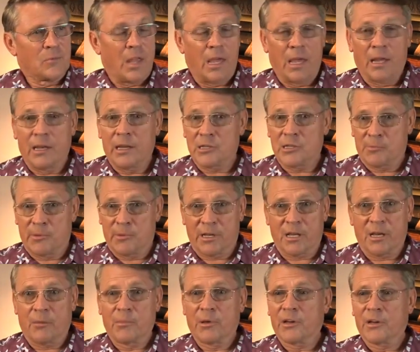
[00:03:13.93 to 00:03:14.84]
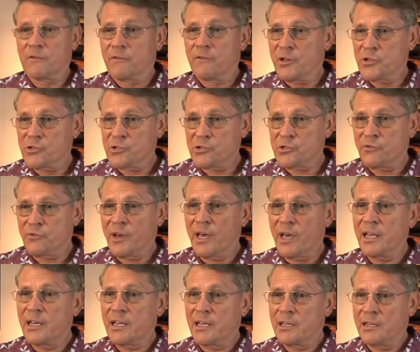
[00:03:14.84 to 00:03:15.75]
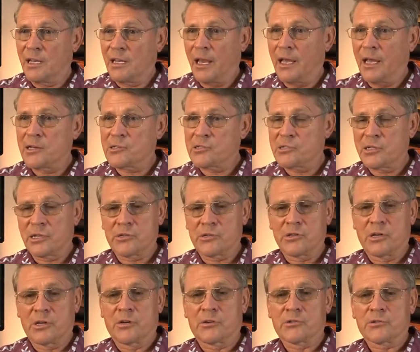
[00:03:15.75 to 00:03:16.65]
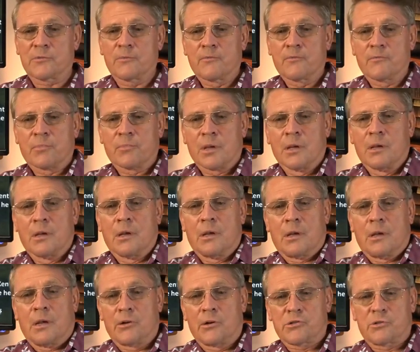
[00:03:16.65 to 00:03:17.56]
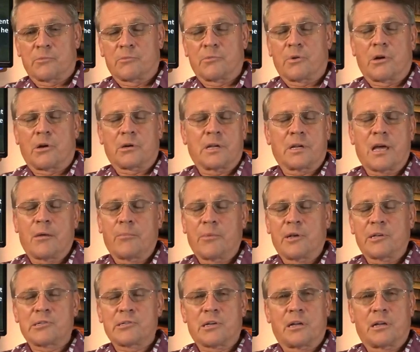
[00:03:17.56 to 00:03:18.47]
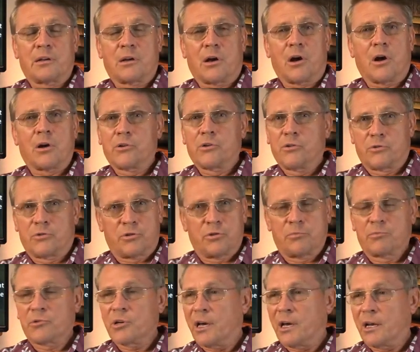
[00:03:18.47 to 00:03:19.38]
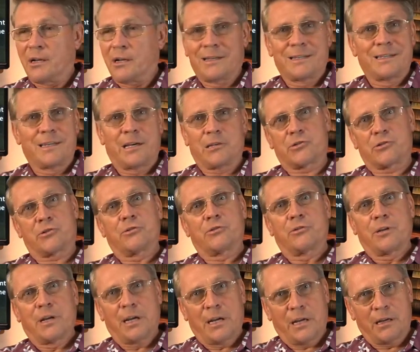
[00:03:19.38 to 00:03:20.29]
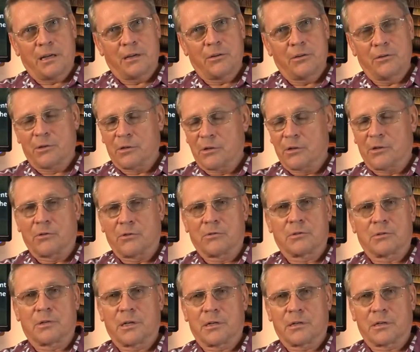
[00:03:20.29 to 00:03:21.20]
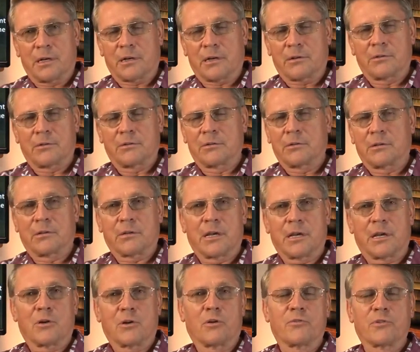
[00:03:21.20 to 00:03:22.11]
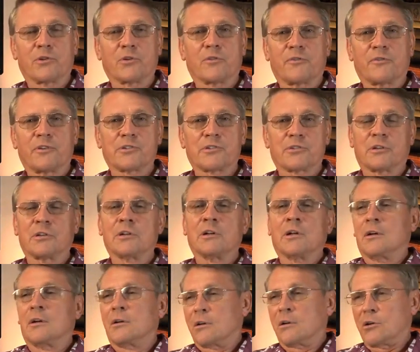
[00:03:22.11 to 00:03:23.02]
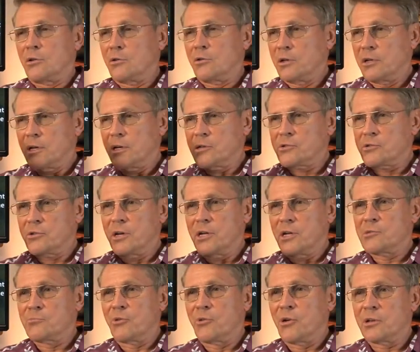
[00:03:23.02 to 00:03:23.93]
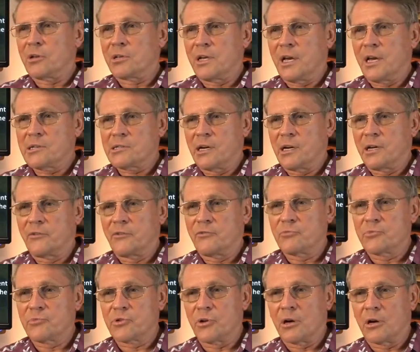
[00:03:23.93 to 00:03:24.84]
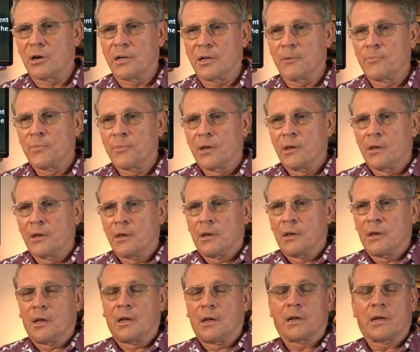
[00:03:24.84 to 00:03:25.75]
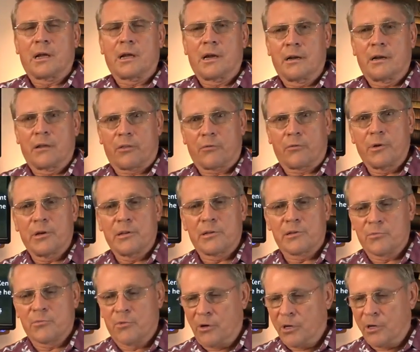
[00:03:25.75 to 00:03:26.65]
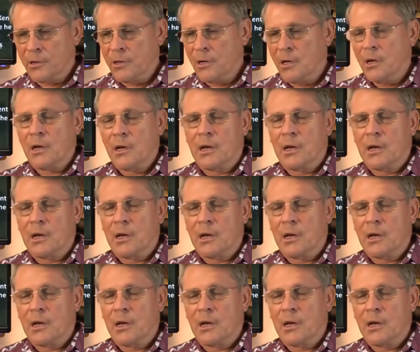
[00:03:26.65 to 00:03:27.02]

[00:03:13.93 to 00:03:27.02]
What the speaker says: And it's becoming a vicious fight in the last 6 years. Here's some comments on our YouTube channel yesterday. You can go, Dr. Kent Hovind Official, go to yesterday's broadcast I did from Charlotte. I got in at 3 this morning.